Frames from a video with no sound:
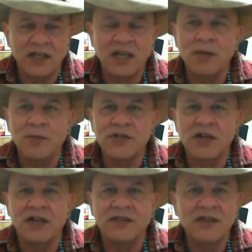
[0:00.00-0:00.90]
camera
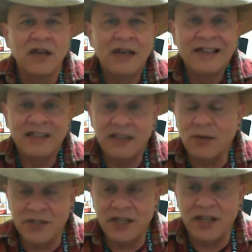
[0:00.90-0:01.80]
shots. That
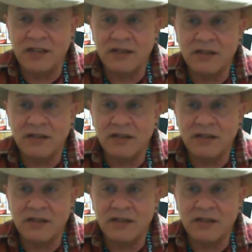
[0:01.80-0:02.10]
was it.